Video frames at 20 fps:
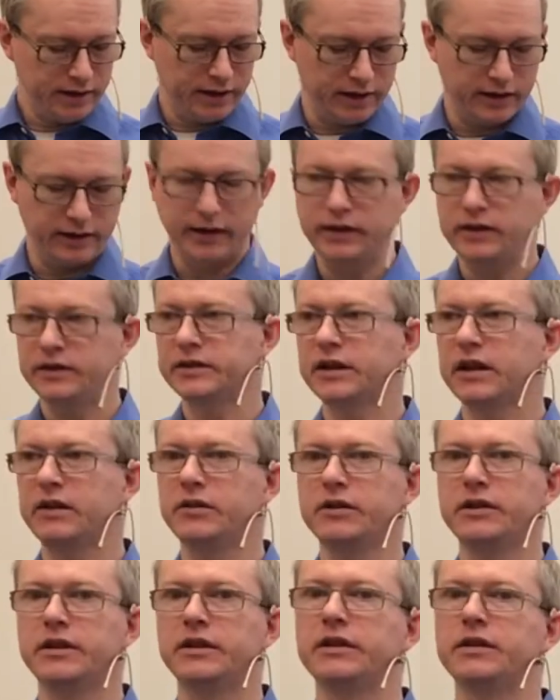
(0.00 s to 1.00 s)
And I
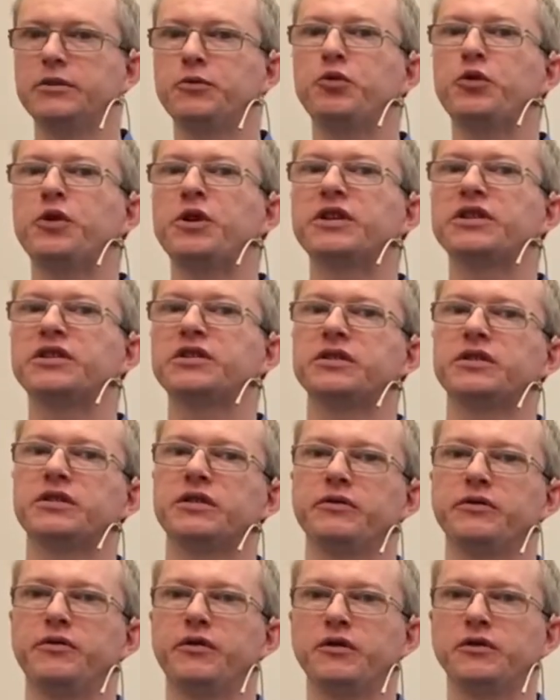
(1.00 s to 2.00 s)
discovered that it works
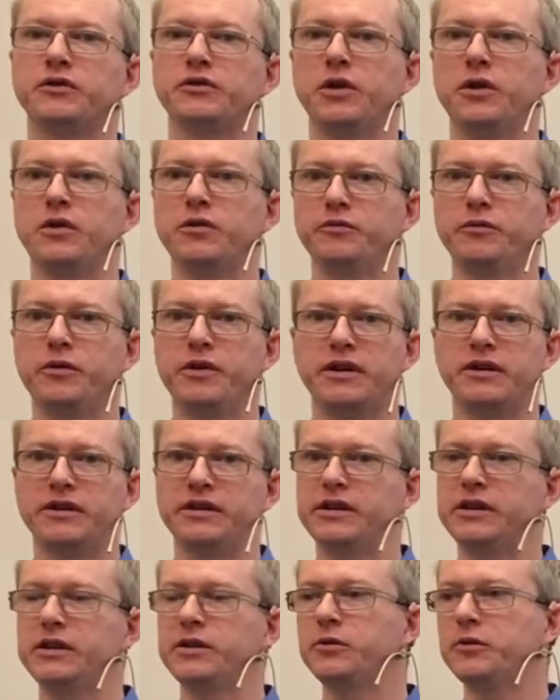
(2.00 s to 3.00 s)
for software
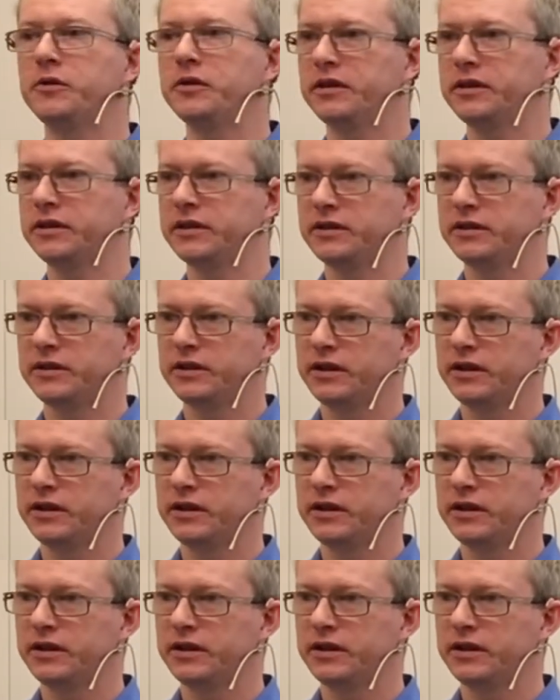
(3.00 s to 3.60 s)
equally.